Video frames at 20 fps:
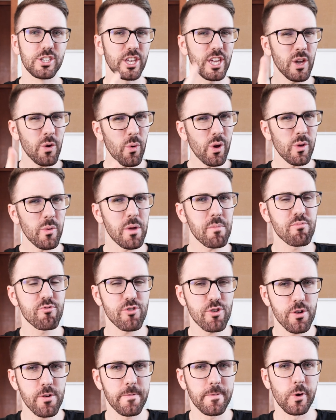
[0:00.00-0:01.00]
Do you want to
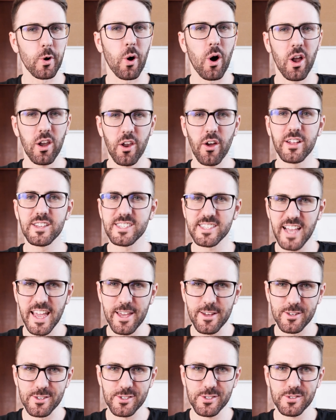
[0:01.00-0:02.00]
improve your online
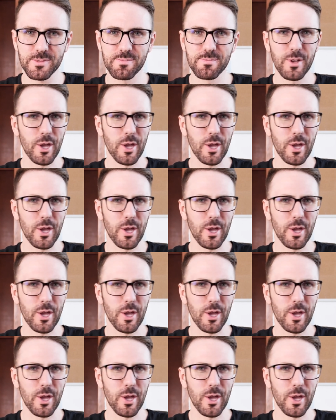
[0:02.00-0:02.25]
sales?